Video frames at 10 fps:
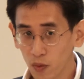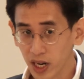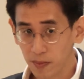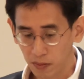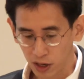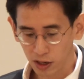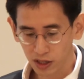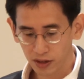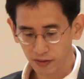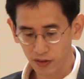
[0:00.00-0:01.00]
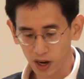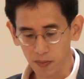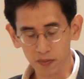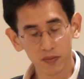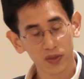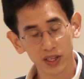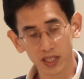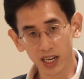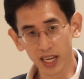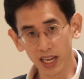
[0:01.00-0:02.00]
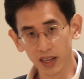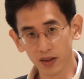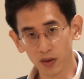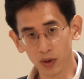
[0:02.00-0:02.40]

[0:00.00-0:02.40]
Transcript: what emerged from the study,